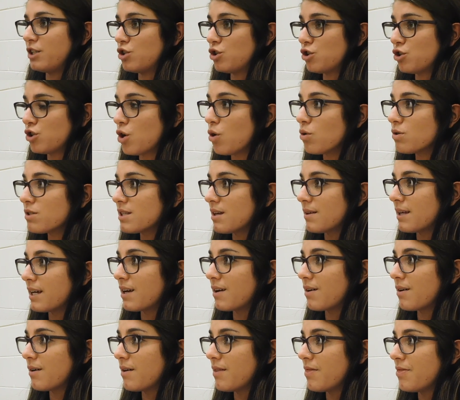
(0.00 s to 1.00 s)
It shows that,
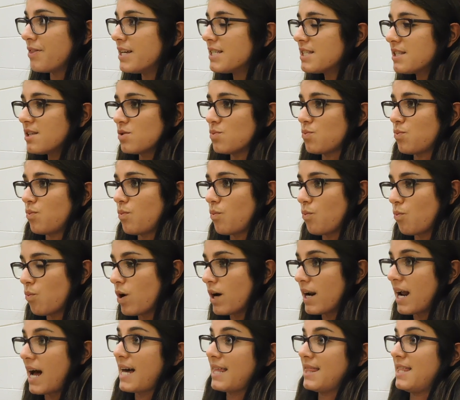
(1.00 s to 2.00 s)
like, this is
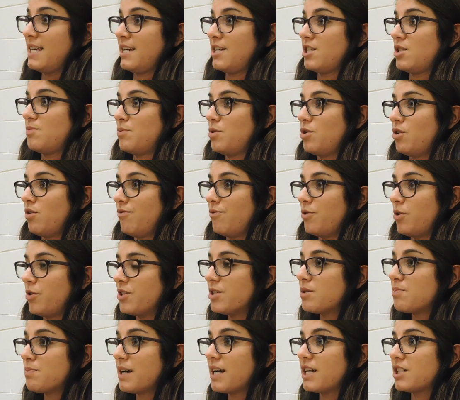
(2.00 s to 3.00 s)
what I think is beautiful,
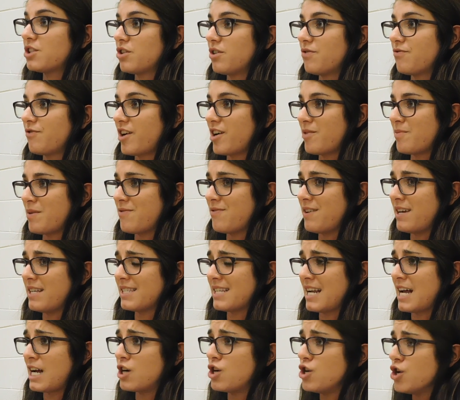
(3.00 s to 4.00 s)
this picture in front of my
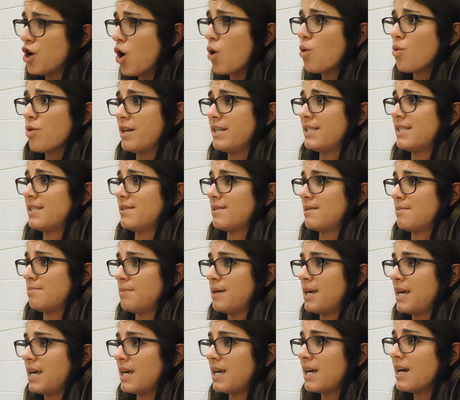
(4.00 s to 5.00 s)
face, and I know this is
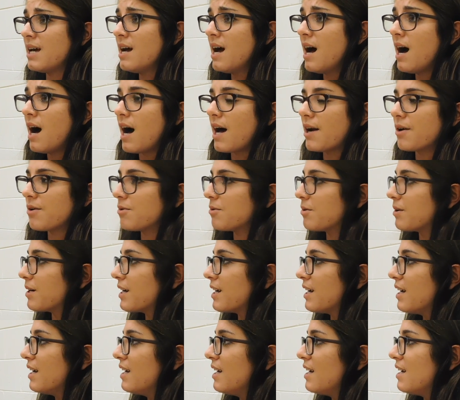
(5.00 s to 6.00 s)
me. I don't
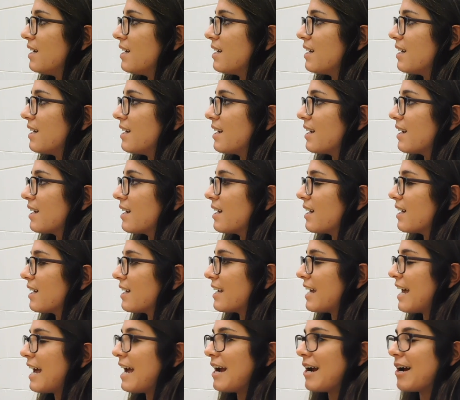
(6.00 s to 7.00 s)

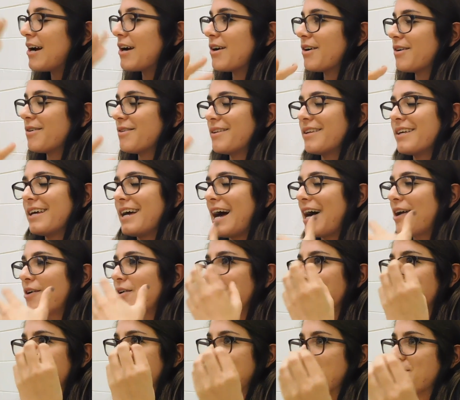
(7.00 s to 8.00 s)
care. I
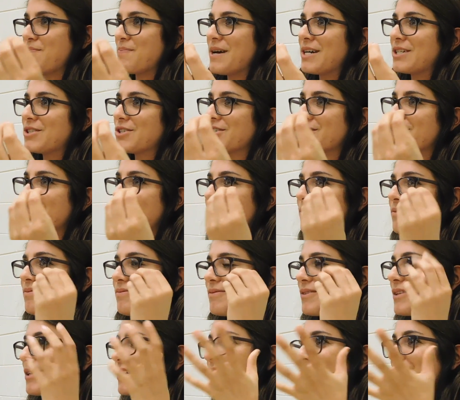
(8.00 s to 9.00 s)
don't have to take pictures and
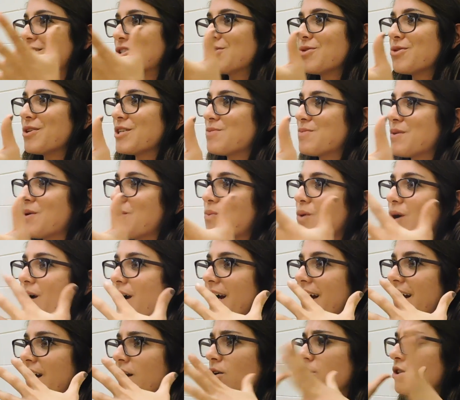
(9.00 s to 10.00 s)
students be
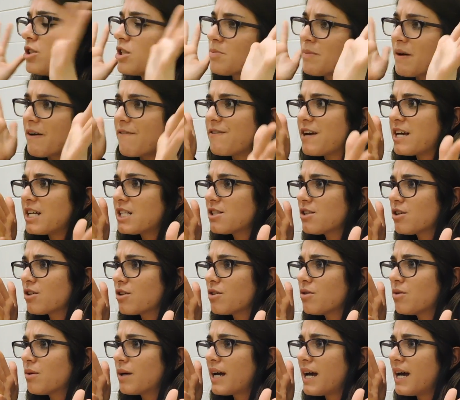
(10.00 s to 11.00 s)
worried, oh, does my face
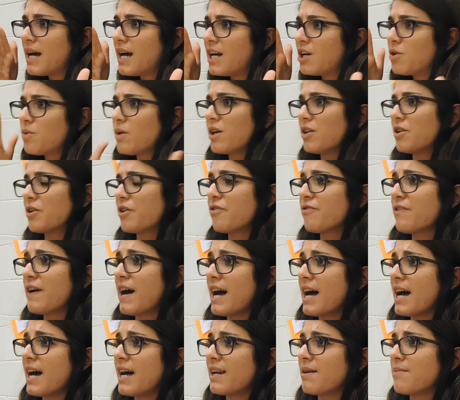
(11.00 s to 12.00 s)
look okay? Do I look
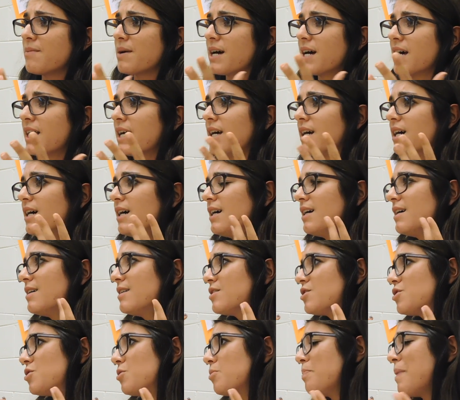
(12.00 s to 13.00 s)
fat? Am I
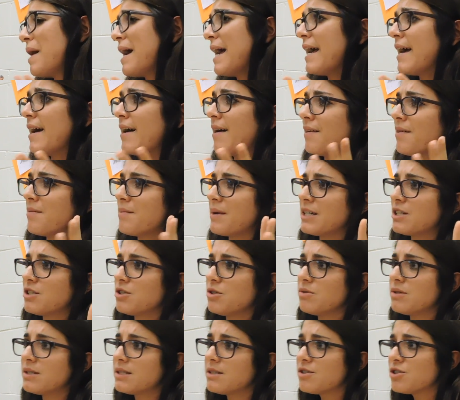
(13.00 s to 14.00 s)
too pale? Am I
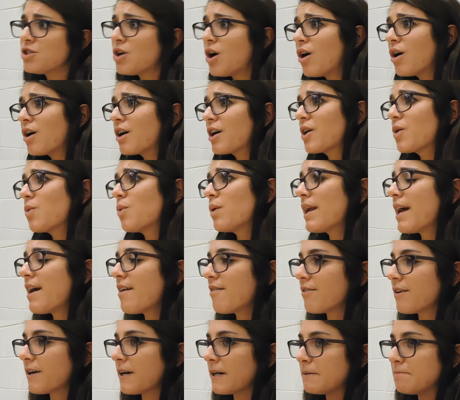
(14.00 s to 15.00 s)
too dark?
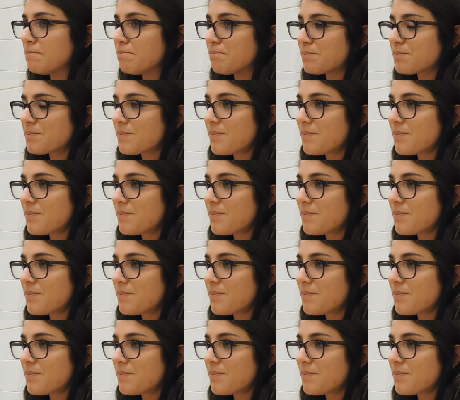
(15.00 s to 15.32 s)
Whatever.